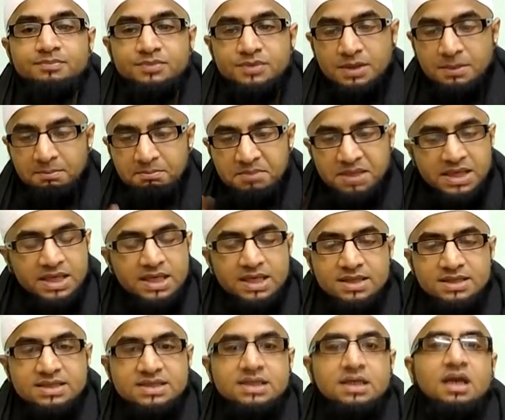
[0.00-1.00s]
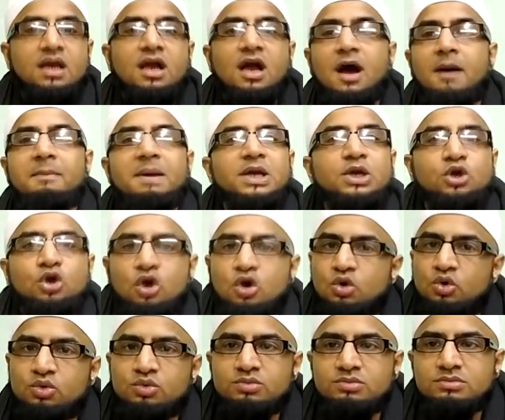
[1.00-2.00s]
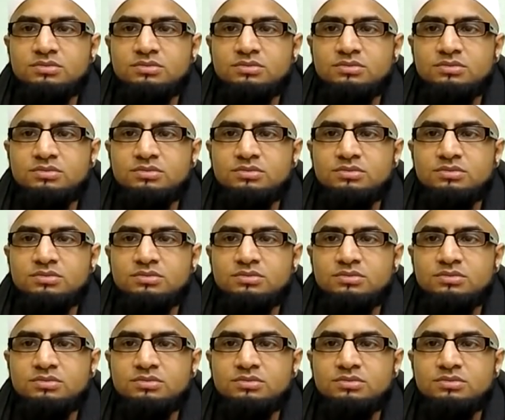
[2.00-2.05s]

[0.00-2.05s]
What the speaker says: The means come and go.